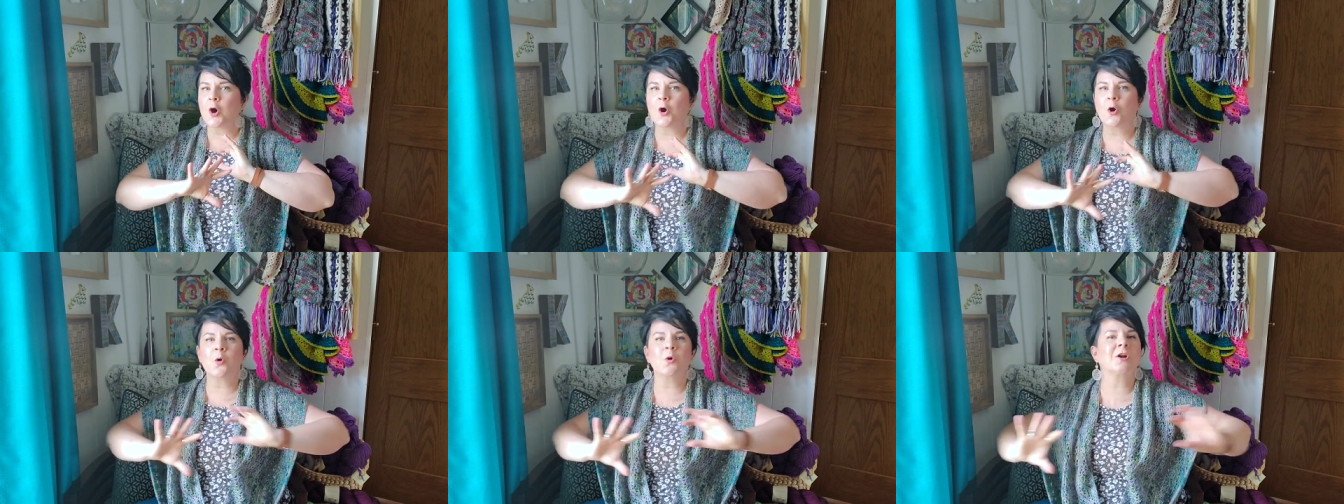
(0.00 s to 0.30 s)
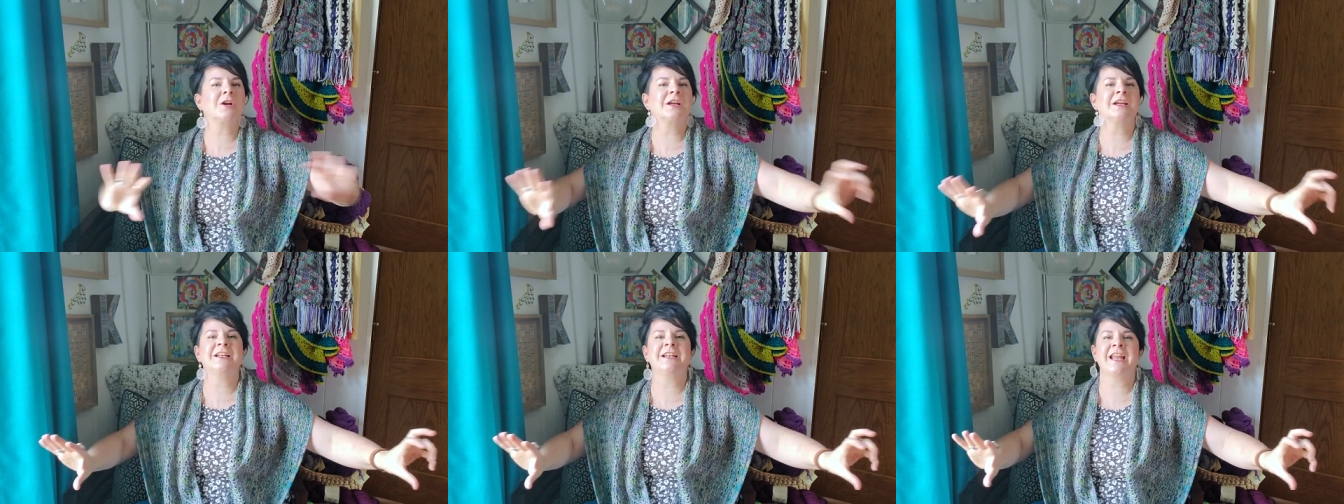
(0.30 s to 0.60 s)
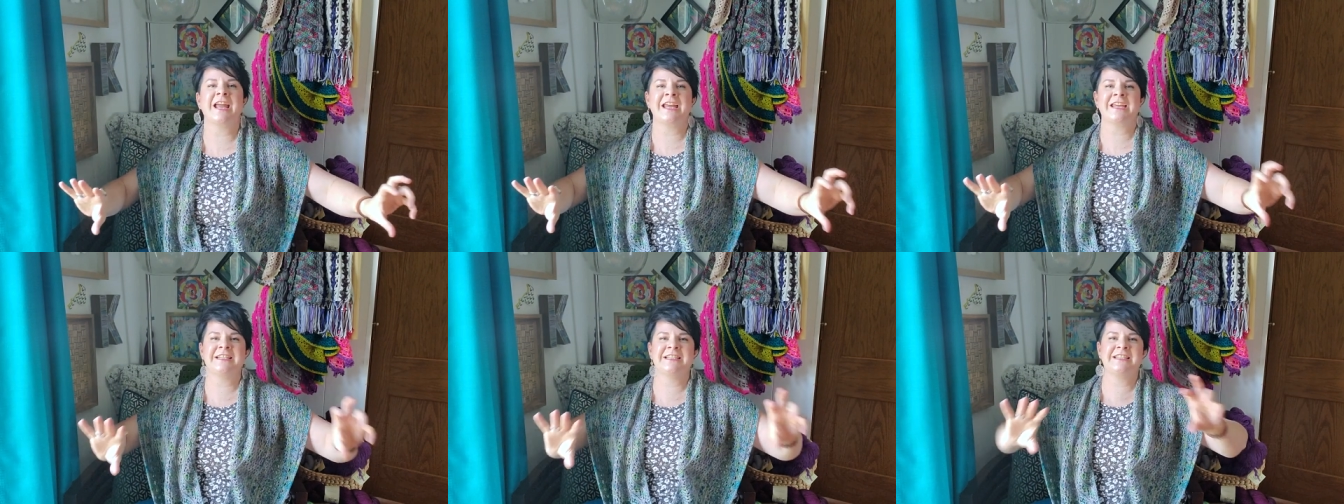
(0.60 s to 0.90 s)

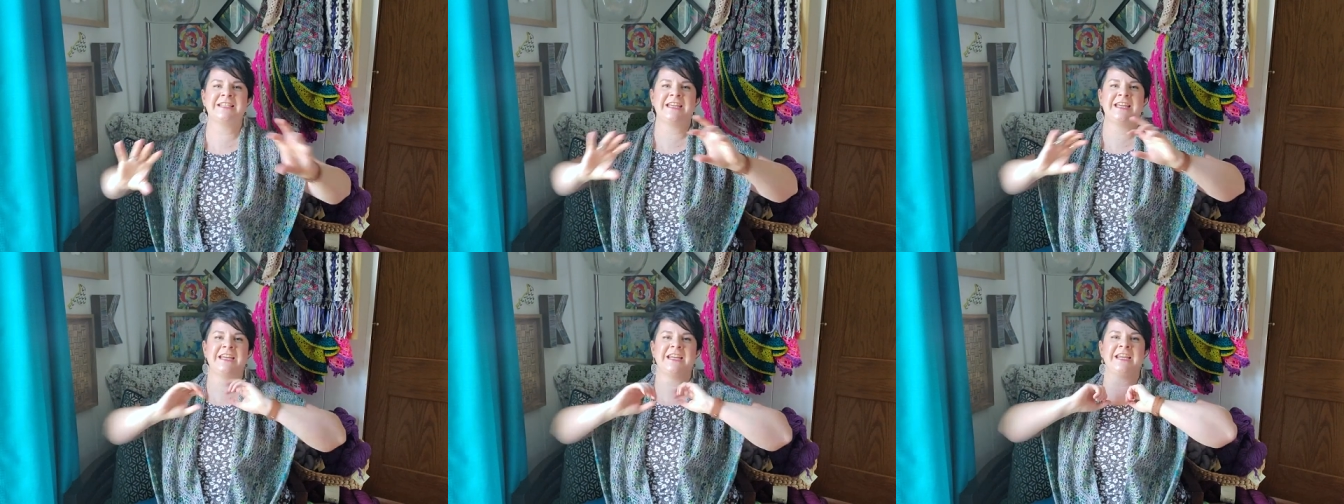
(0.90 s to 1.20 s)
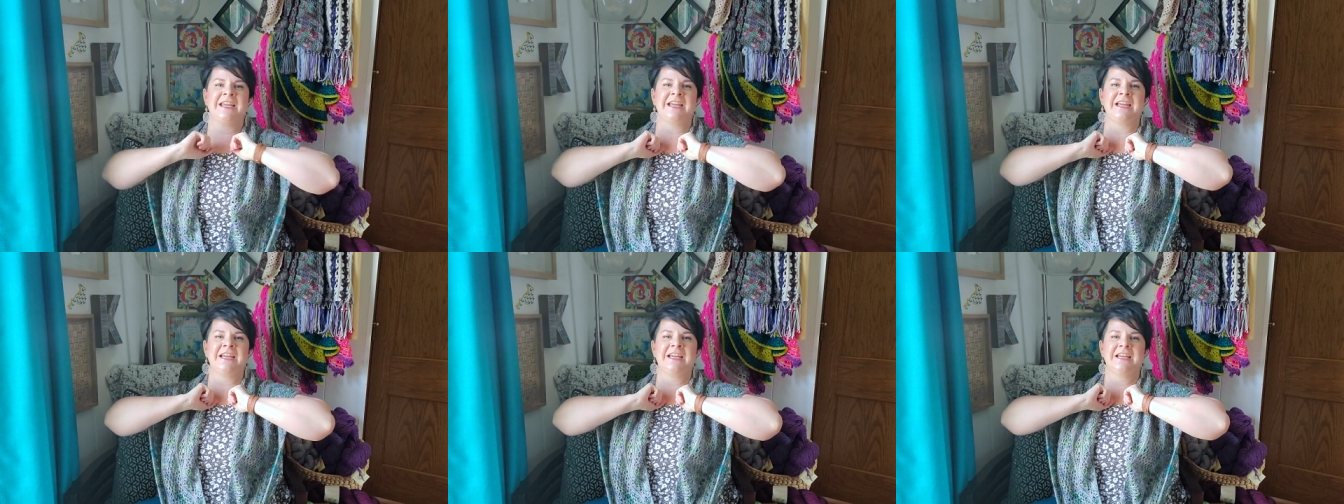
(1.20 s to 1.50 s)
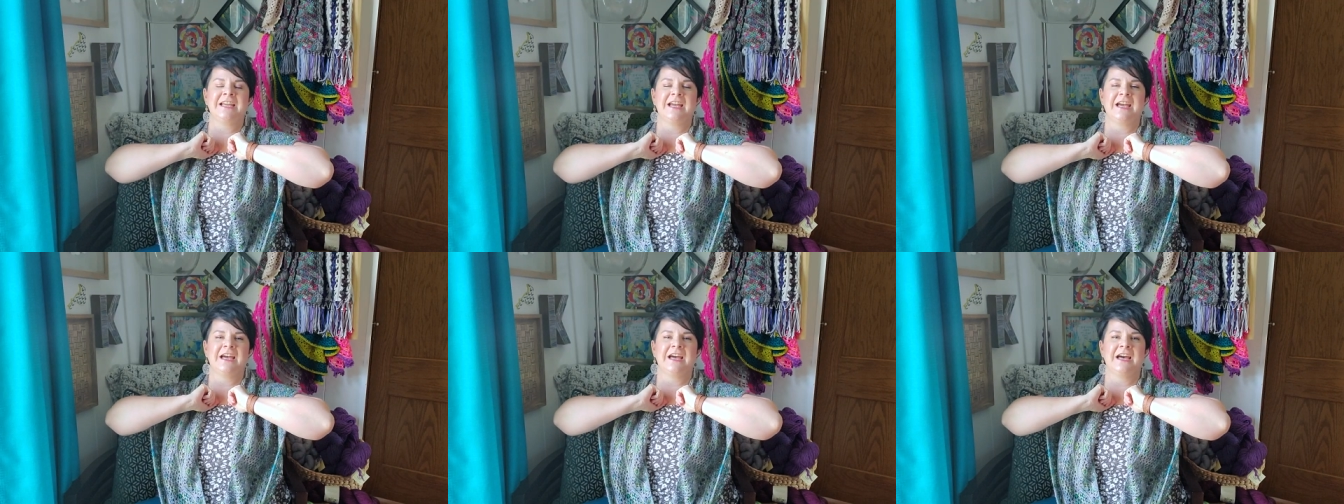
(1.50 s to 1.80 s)
organizing
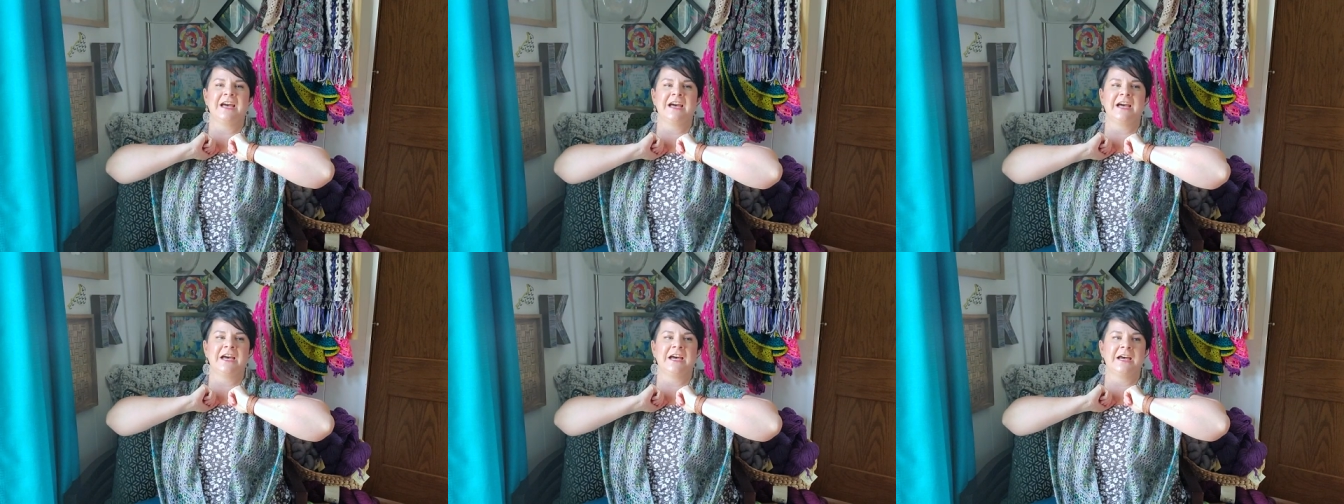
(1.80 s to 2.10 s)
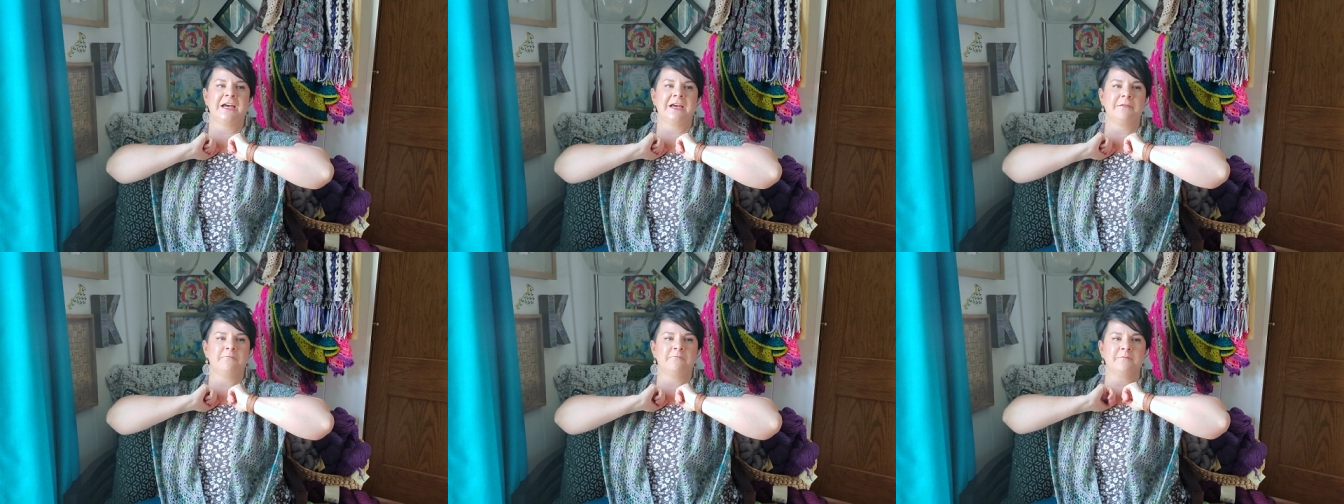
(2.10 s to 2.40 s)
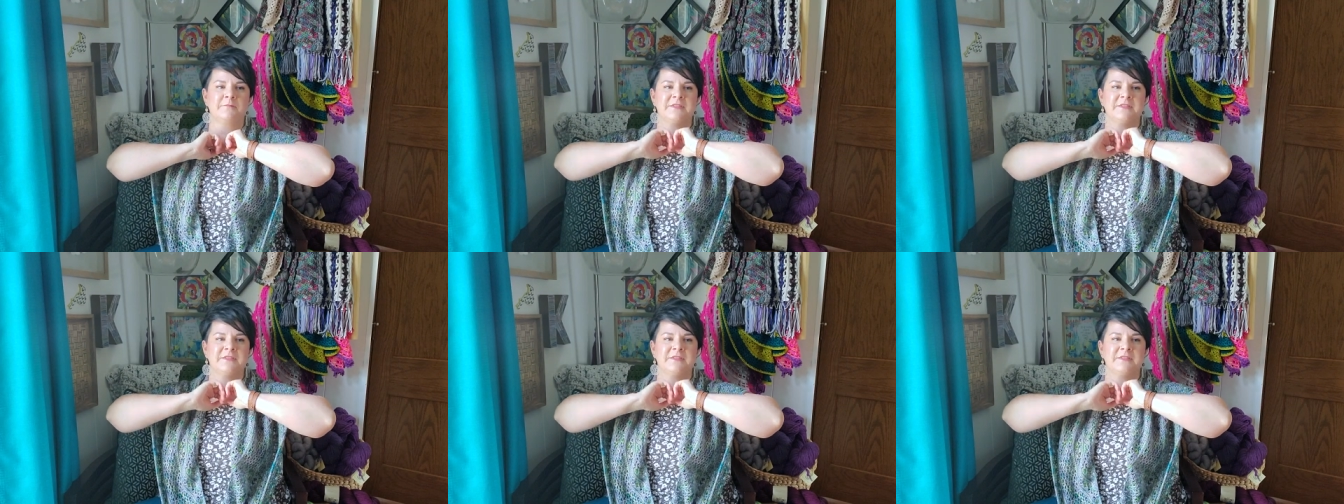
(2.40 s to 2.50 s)
uh,